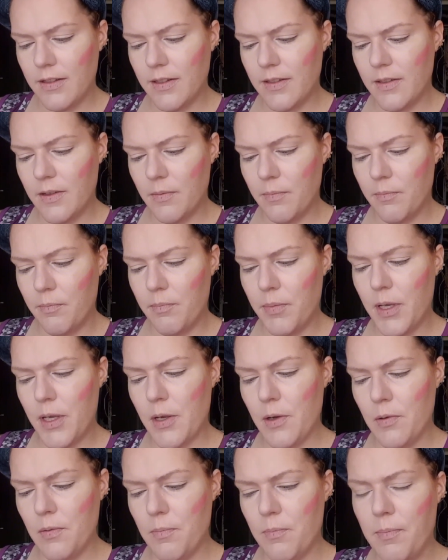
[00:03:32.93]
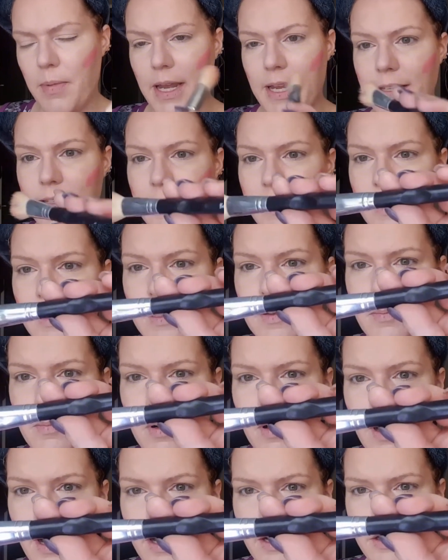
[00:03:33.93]
this is a Butte Basics
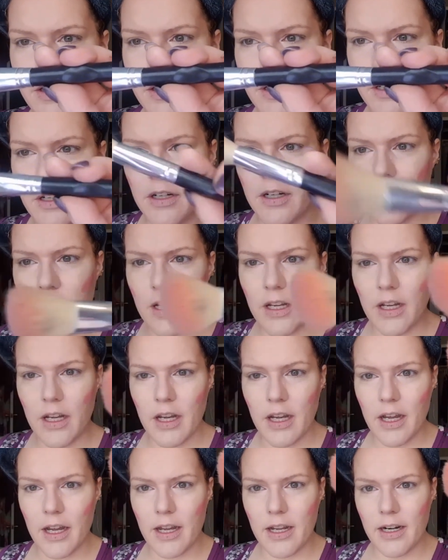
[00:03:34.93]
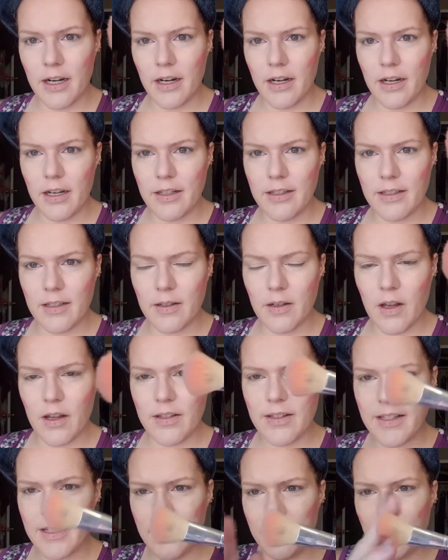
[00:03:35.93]
brush and it's
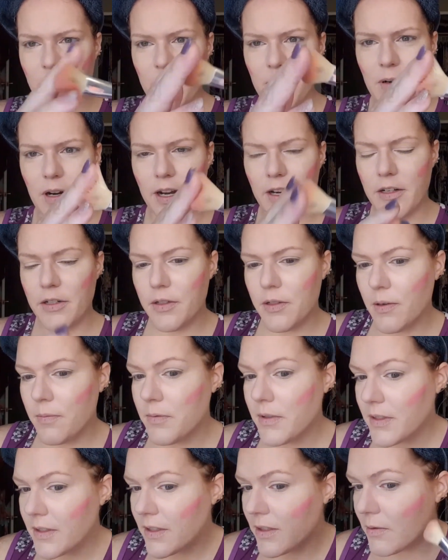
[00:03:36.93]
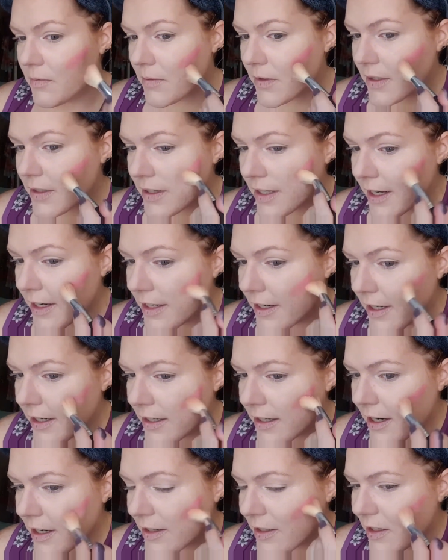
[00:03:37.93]
a stiffer brush, so I'm just gonna work that
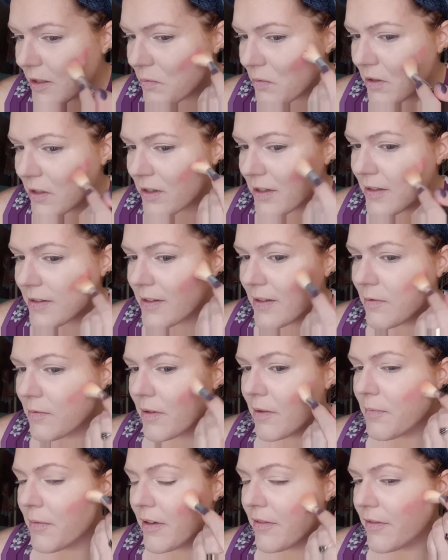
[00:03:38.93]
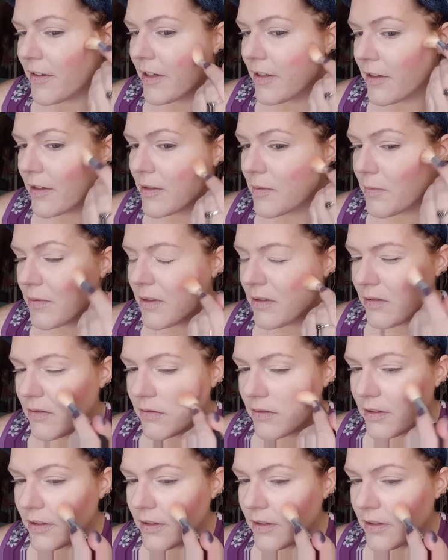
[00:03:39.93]
in. I could work this in with my fingers,